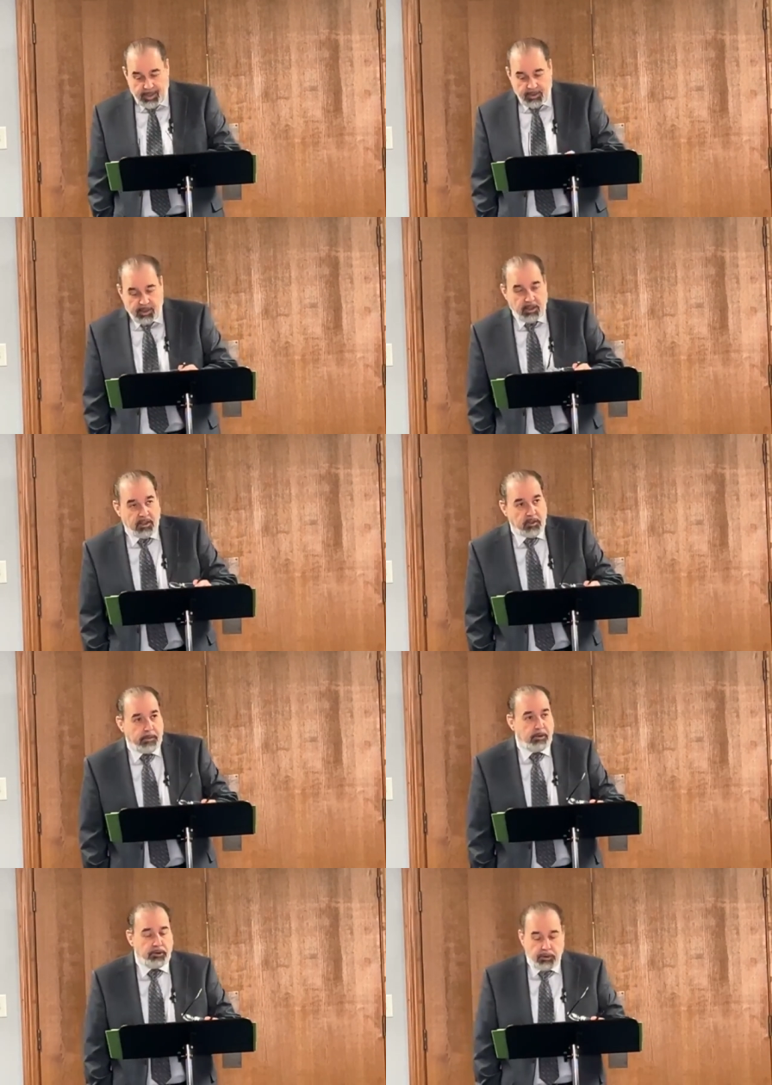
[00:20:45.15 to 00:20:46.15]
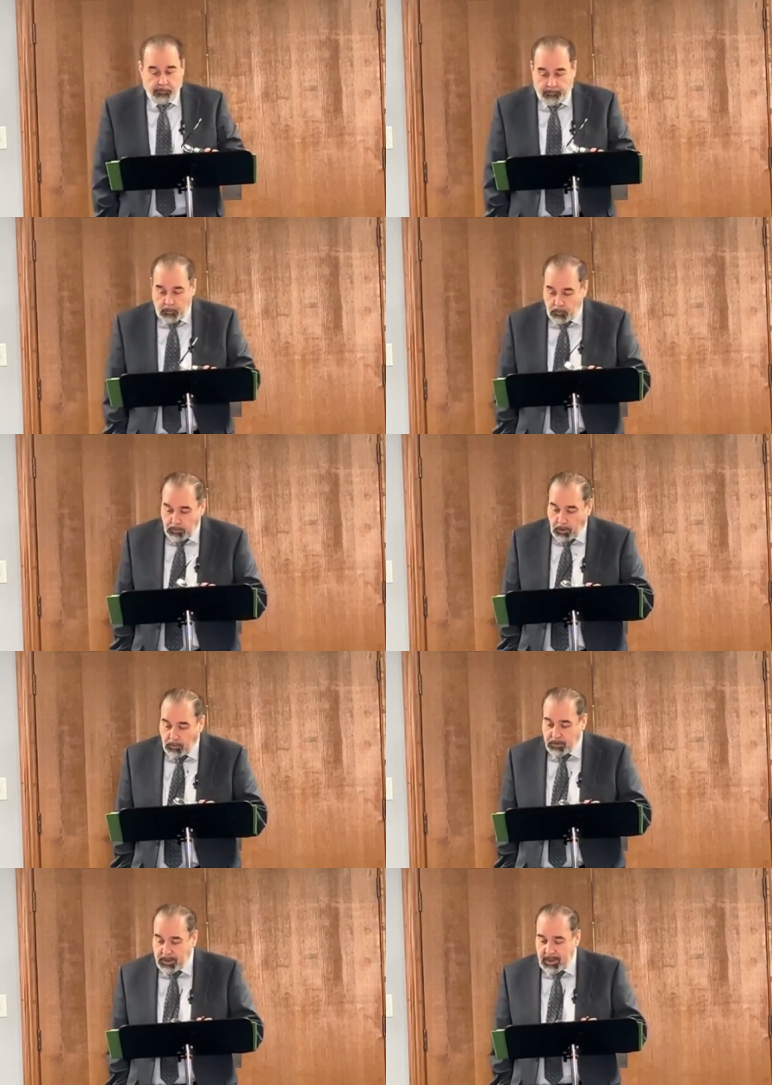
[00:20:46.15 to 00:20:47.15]
As the spiritual food
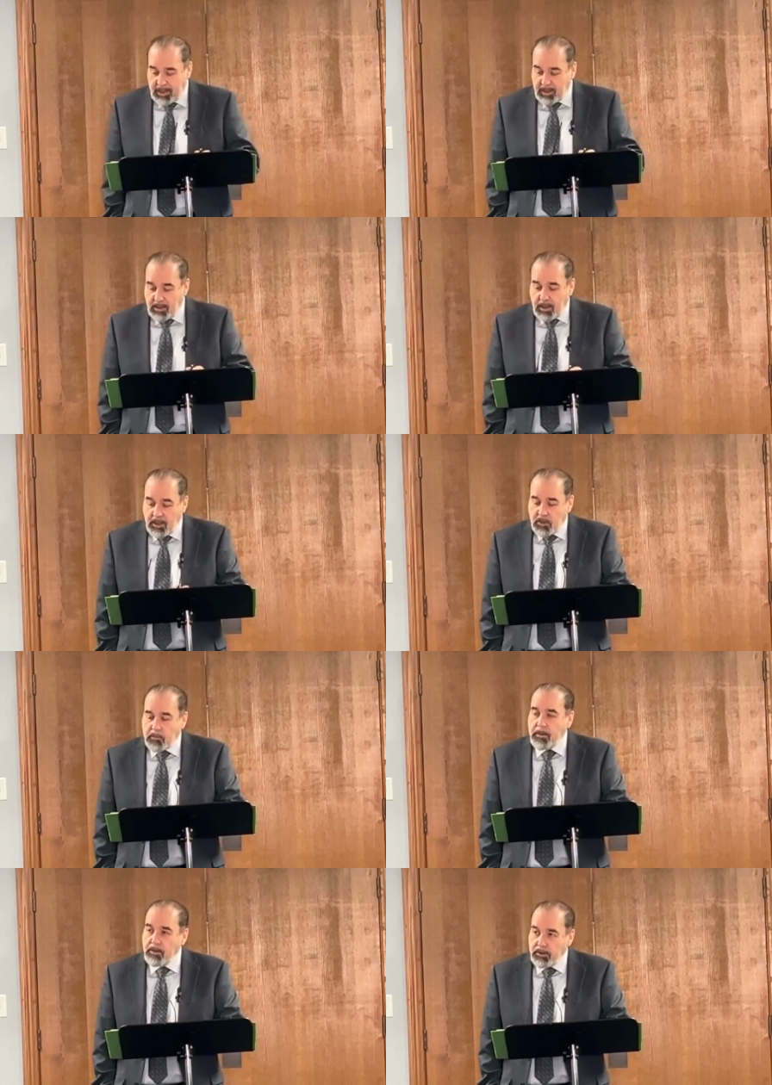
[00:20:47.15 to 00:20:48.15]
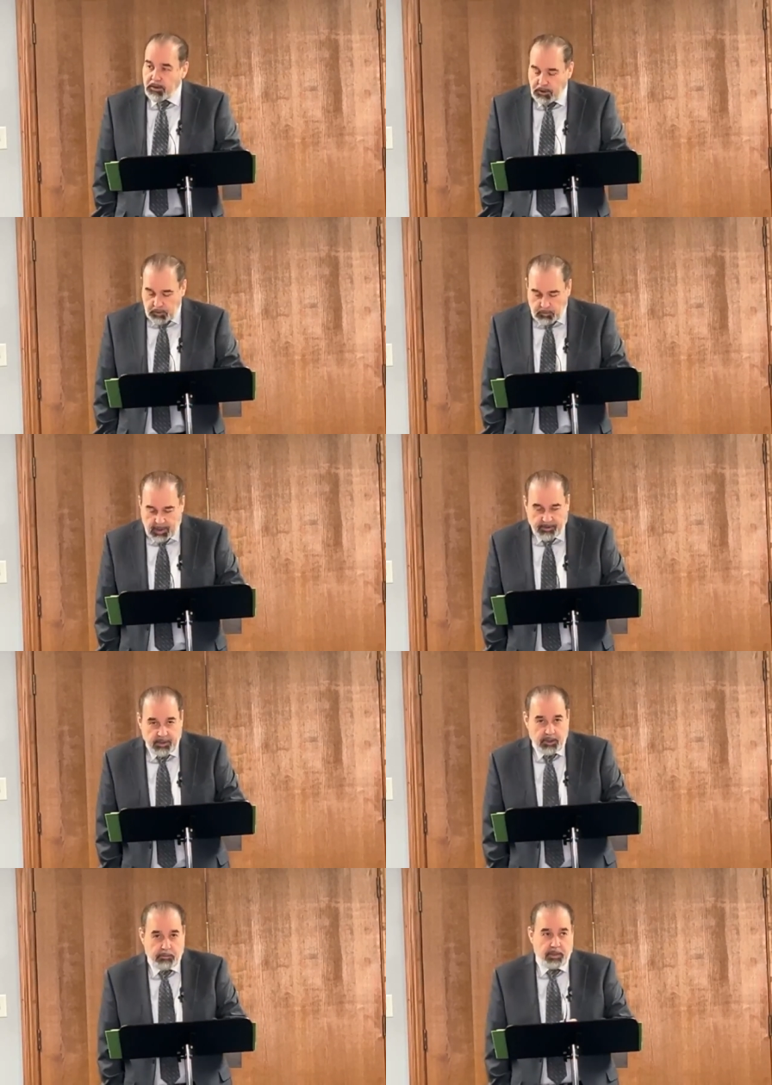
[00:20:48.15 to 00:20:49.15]
goes in, spiritual
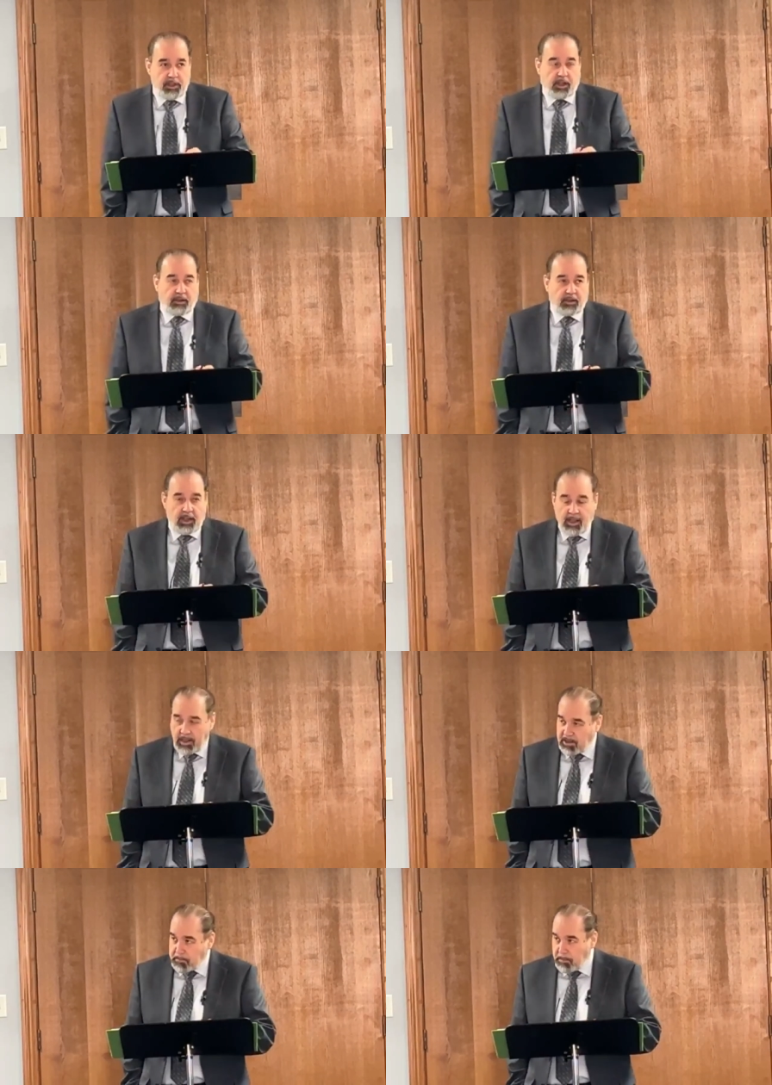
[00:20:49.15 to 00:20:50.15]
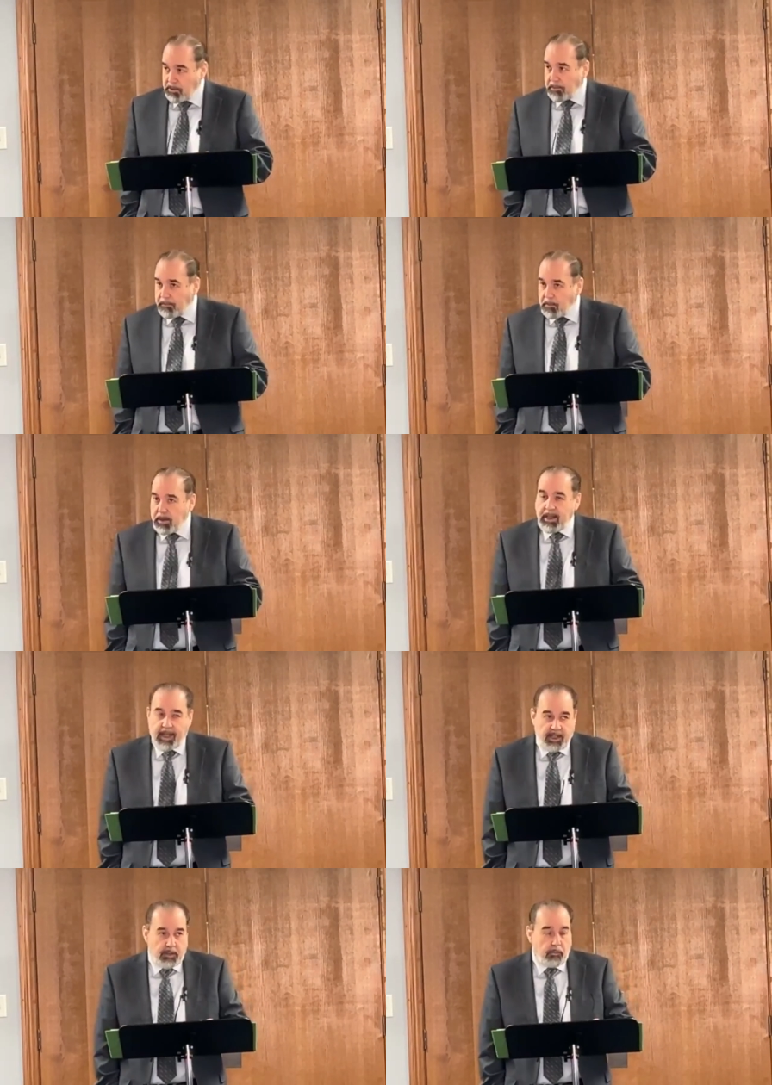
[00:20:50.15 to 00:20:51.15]
strength is the result. And the spiritual food
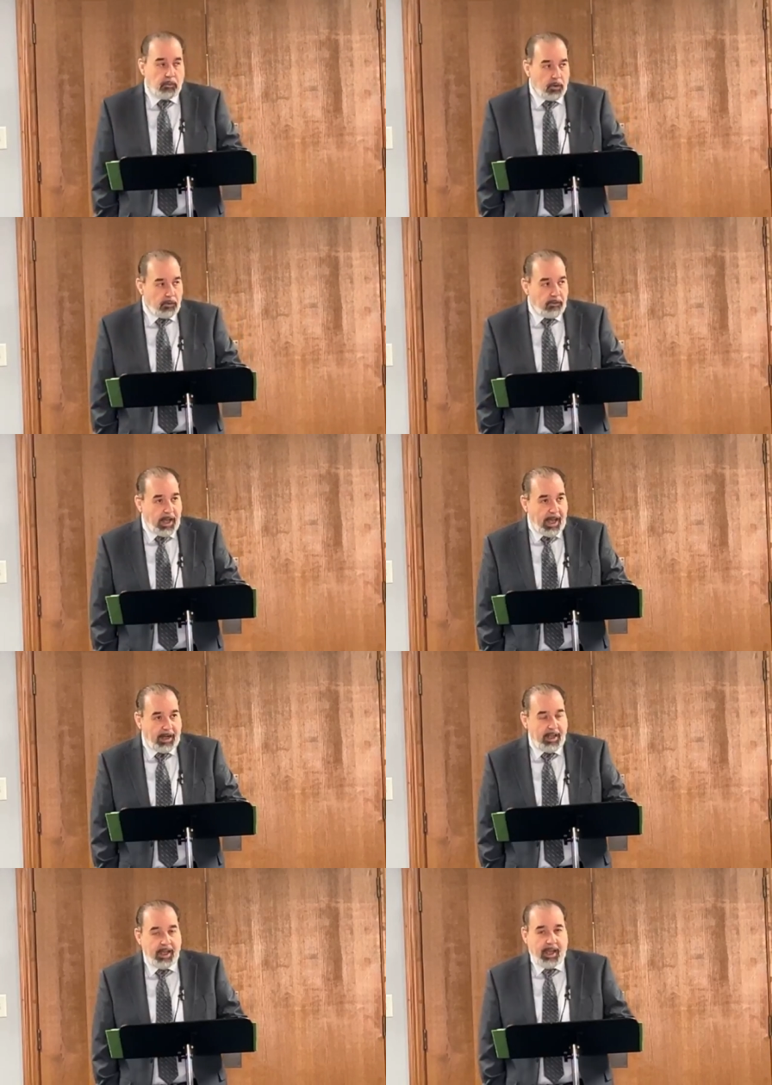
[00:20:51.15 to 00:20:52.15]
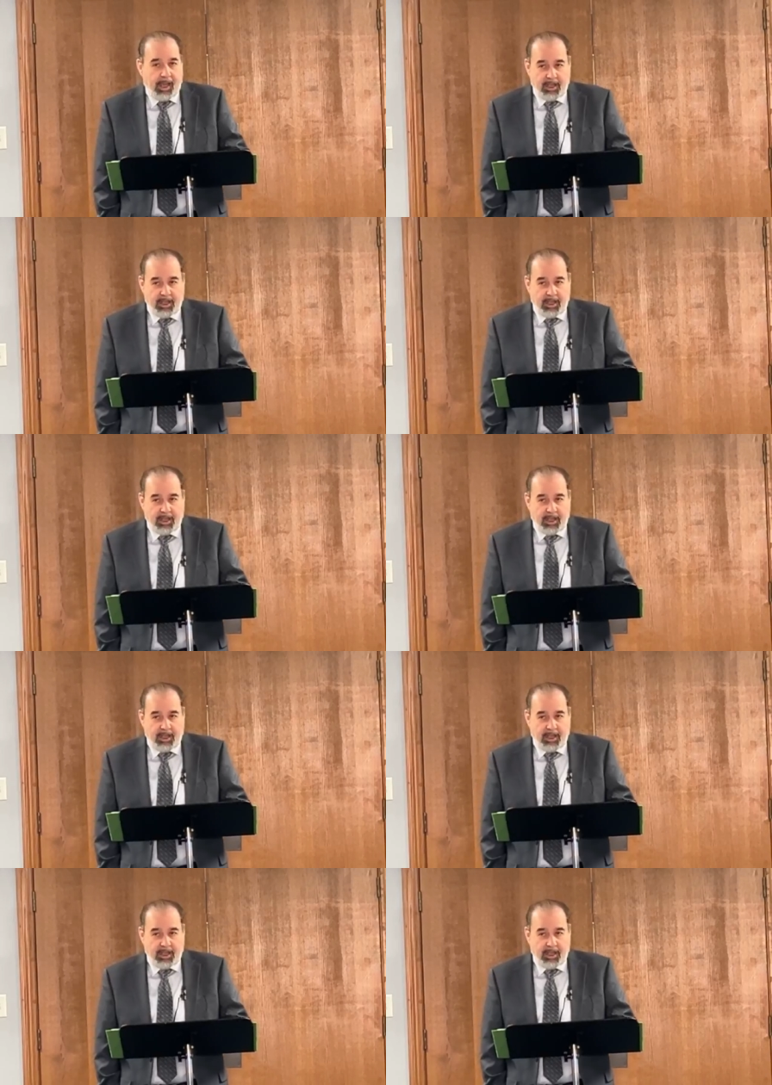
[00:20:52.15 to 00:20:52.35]
again is the Word of God.